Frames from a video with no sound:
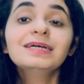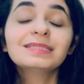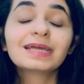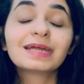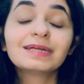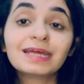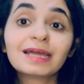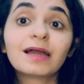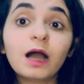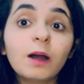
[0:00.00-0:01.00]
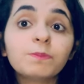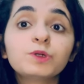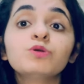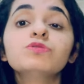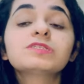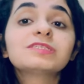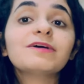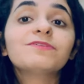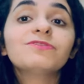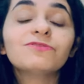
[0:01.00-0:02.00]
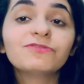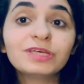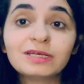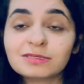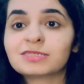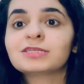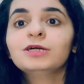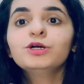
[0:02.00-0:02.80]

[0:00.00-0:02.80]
they can take up to 7 weeks